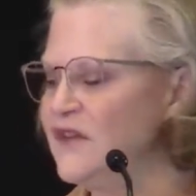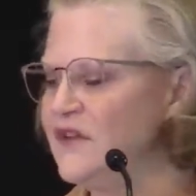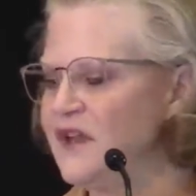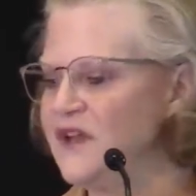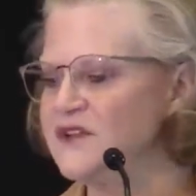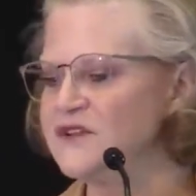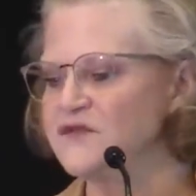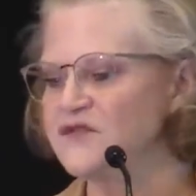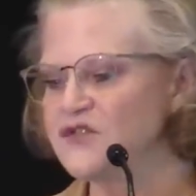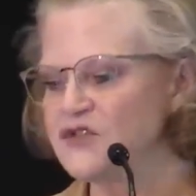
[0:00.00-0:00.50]

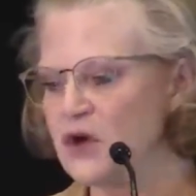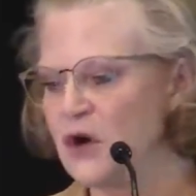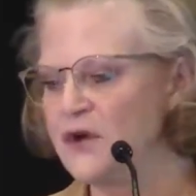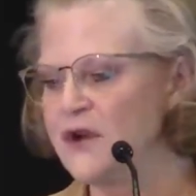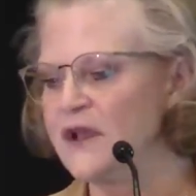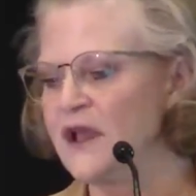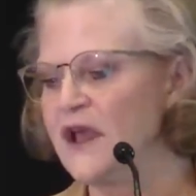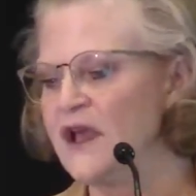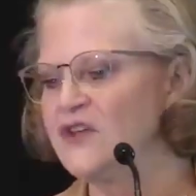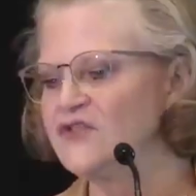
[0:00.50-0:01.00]
days of
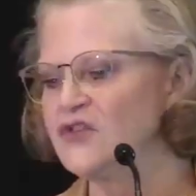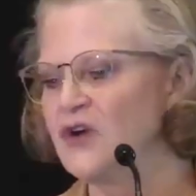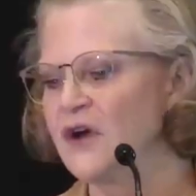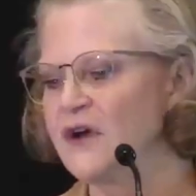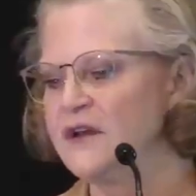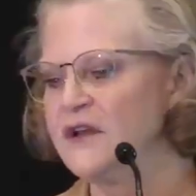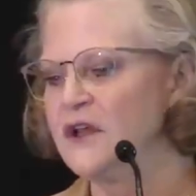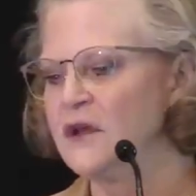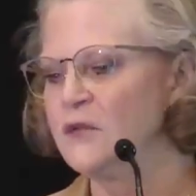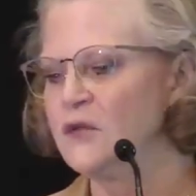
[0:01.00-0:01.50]
starting a hedgehog
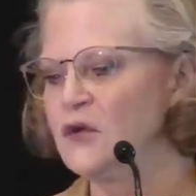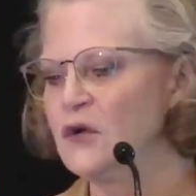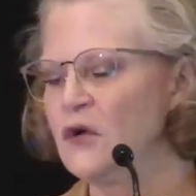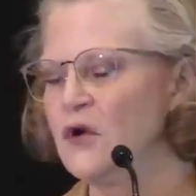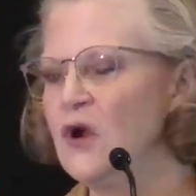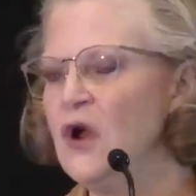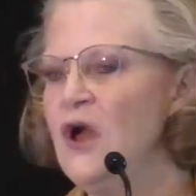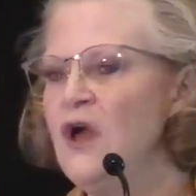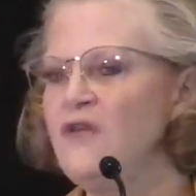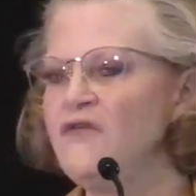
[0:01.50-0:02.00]
inhibitor.